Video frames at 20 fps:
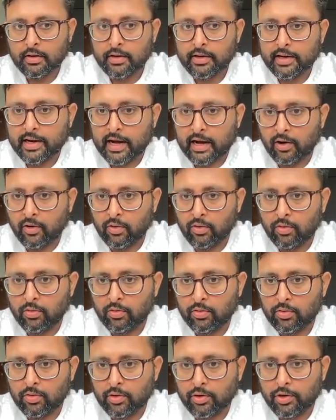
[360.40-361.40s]
Now
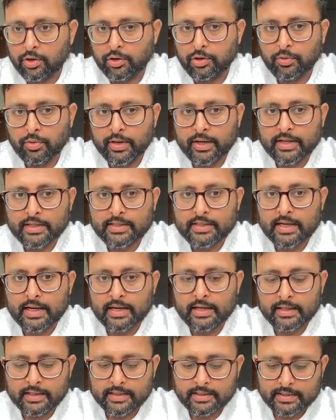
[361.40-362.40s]
do you
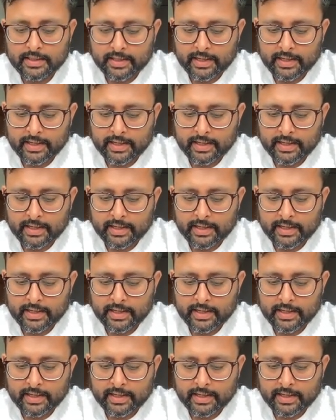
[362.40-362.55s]
understand this,